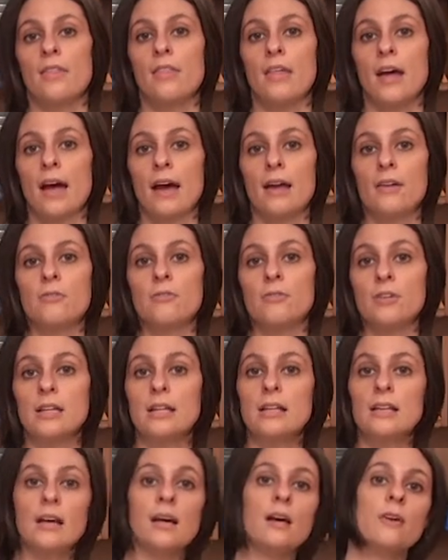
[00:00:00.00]
that
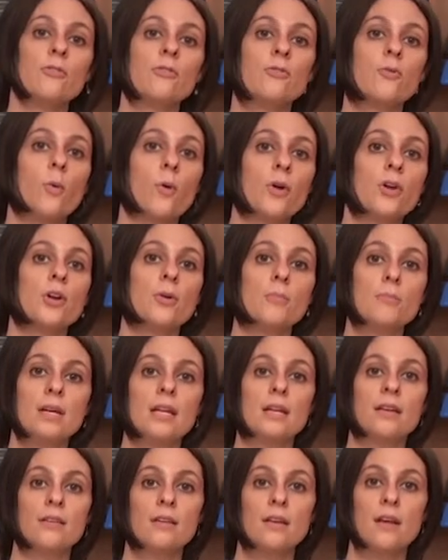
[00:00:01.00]
vanilla for your
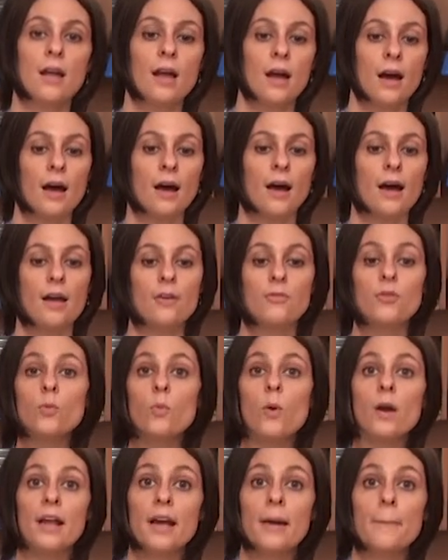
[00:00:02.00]
mint. If you
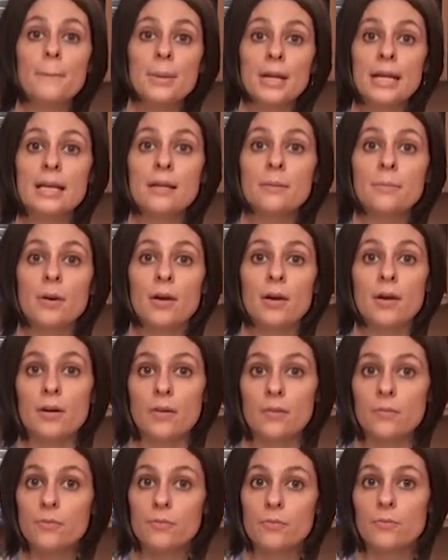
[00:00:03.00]
want to have peanut
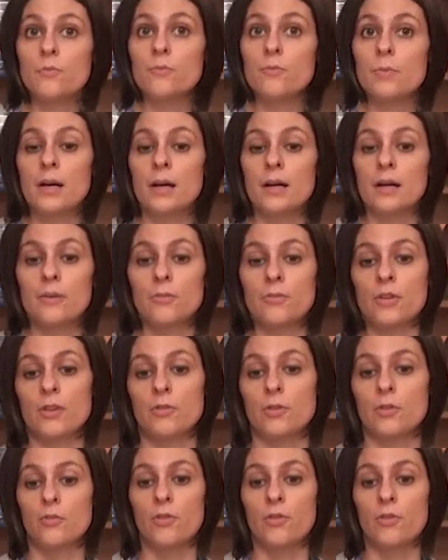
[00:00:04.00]
butter flavor